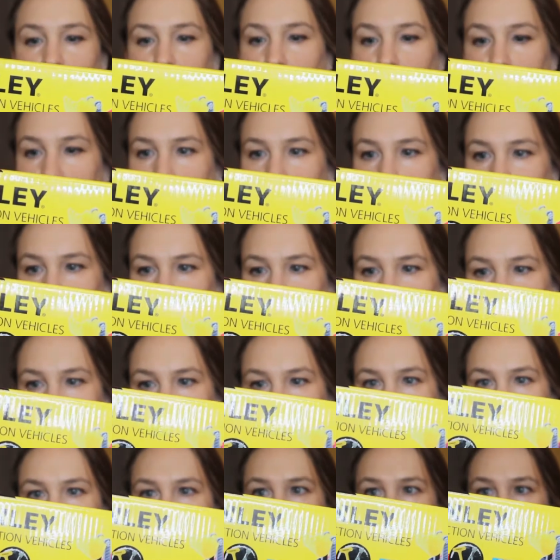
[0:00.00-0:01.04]

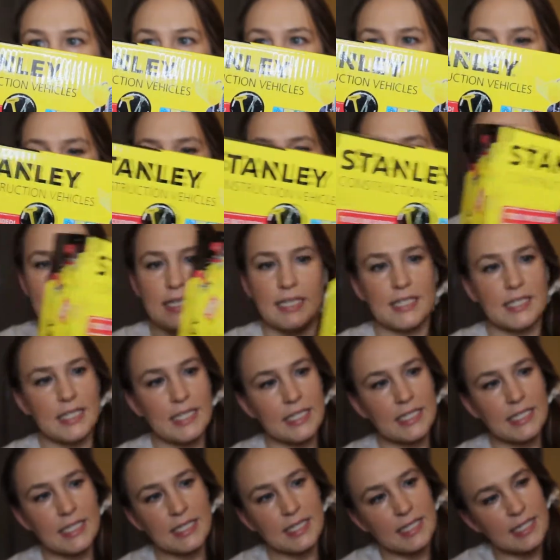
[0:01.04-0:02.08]
mathematics. It does say
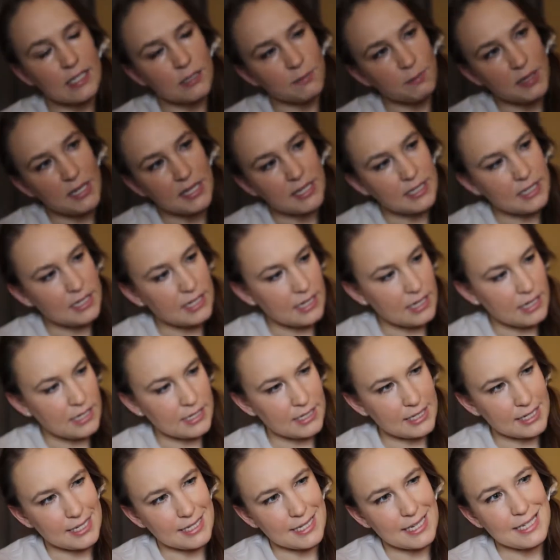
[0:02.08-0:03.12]
66 pieces.
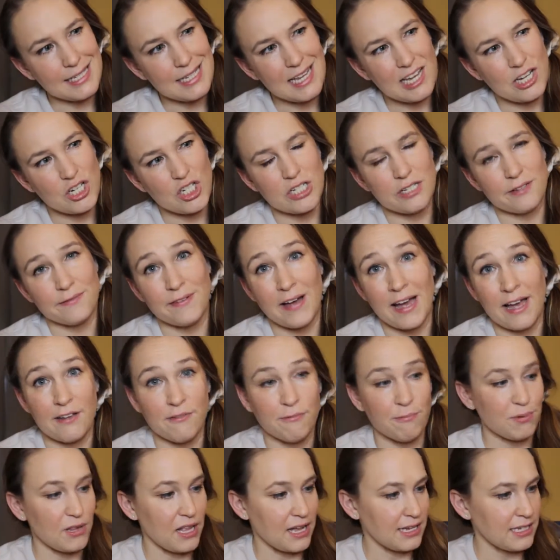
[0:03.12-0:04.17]
It says ages
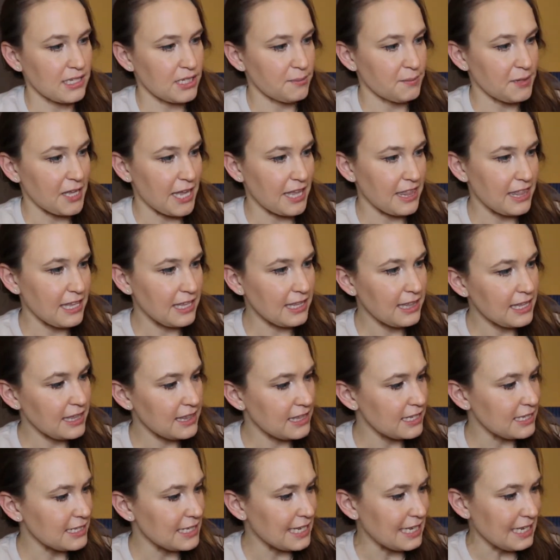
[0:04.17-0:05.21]
5+, but I think that
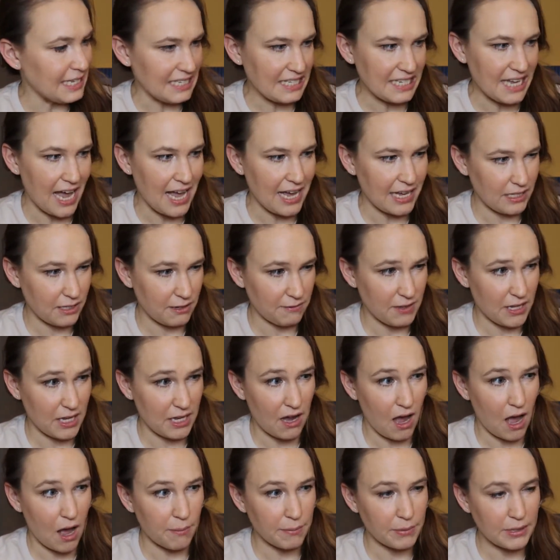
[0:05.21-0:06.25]
this is kind of like
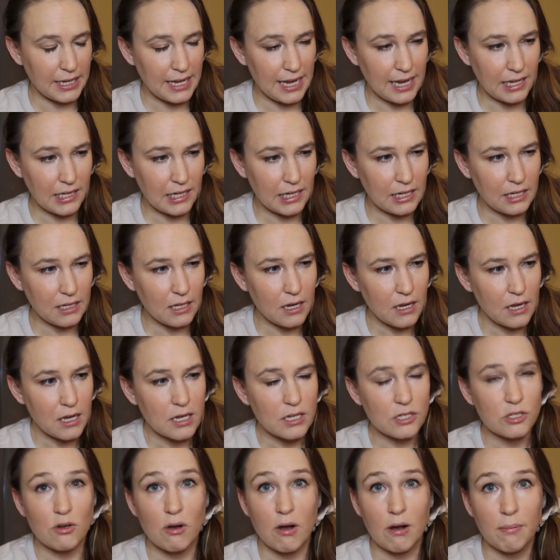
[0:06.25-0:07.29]
complicated.
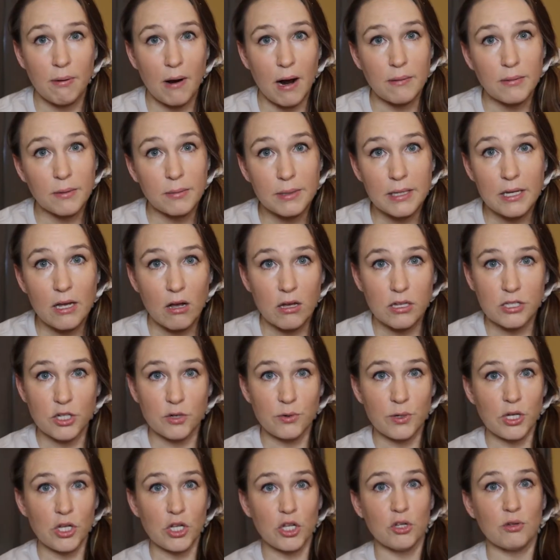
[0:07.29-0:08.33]
So I'll probably also
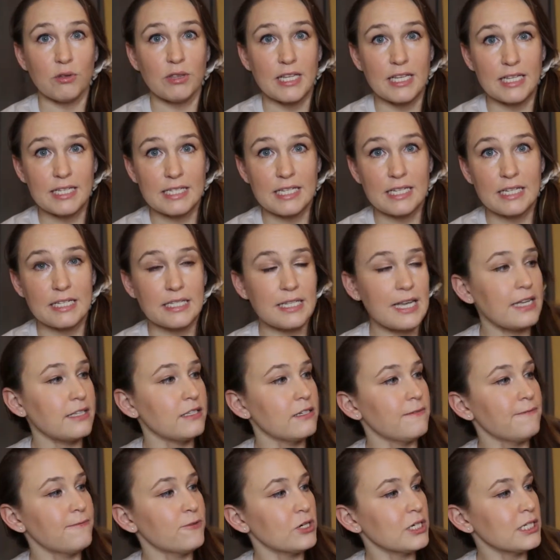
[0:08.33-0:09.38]
include this in a 10
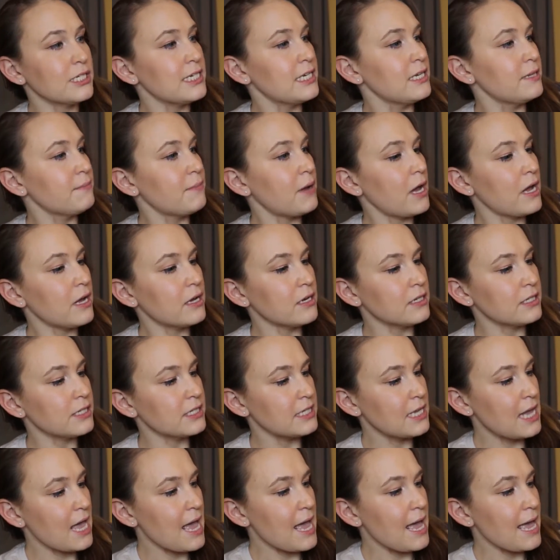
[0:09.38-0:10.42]
to 14
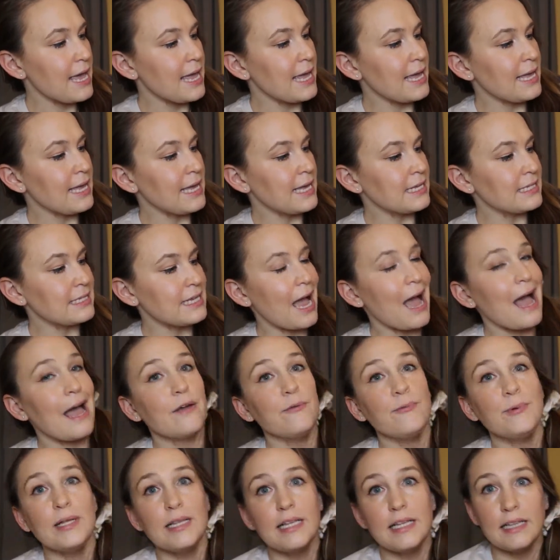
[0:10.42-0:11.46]
box. And I
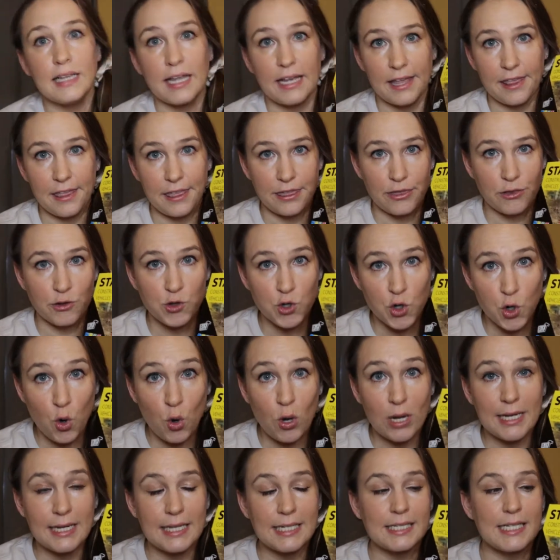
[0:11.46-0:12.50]
really like
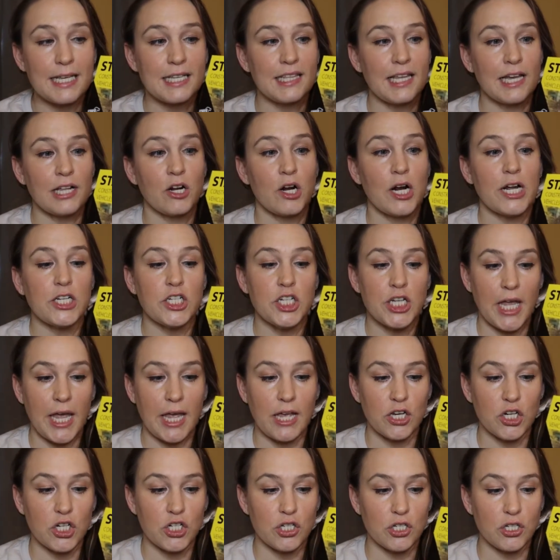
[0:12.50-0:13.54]
toys that are
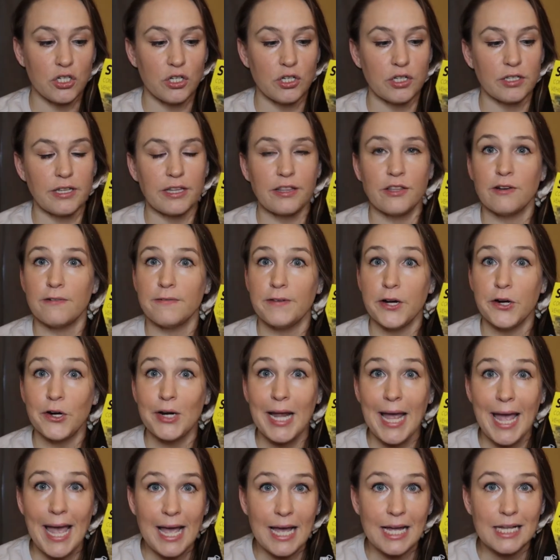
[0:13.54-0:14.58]
educational, that they're
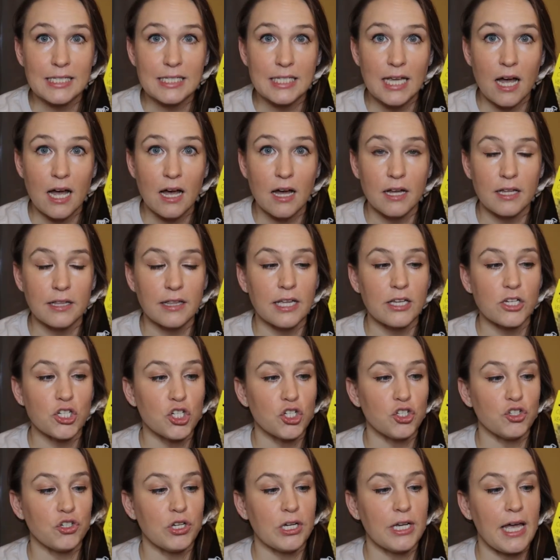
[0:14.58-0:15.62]
very hands-on, that
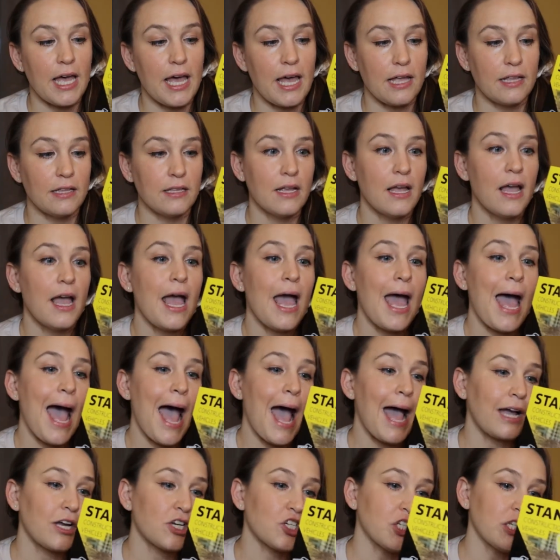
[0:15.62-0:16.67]
children can
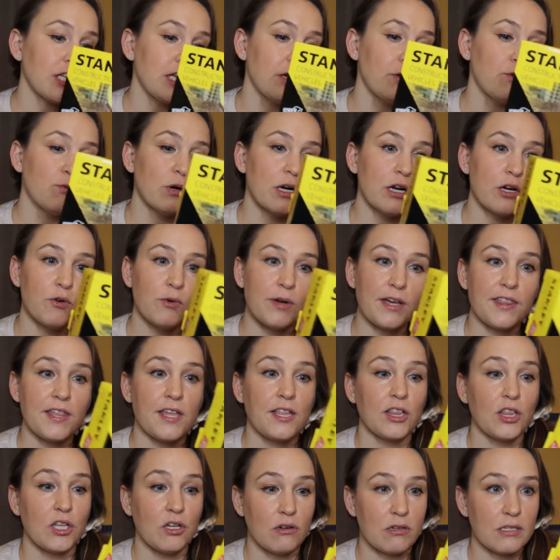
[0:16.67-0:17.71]
actually work with
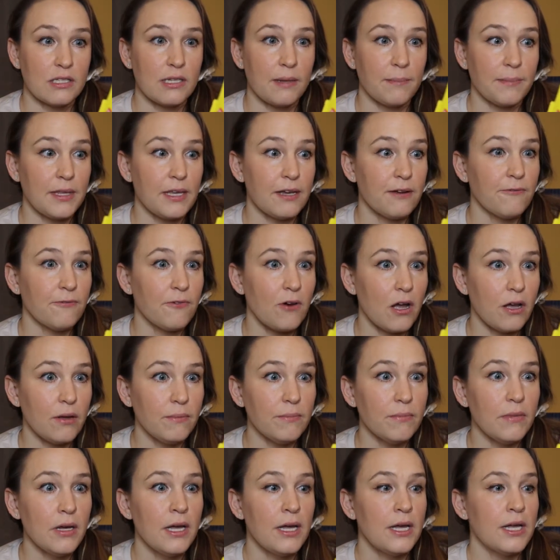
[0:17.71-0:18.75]
and learn something
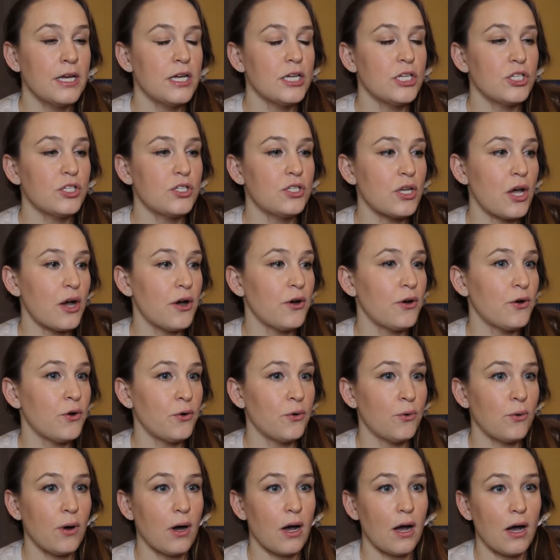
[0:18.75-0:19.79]
from.
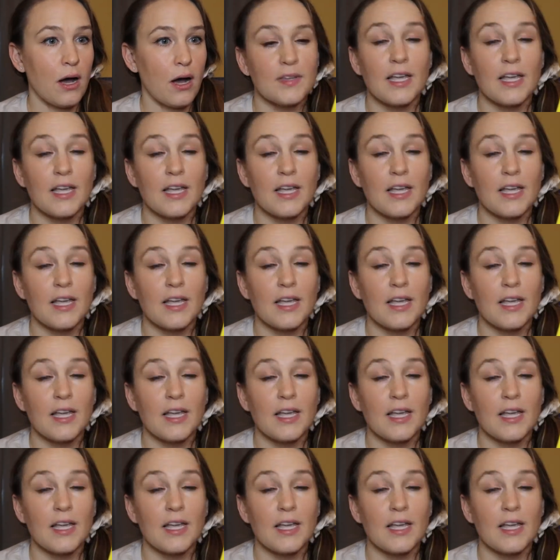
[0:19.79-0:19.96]
So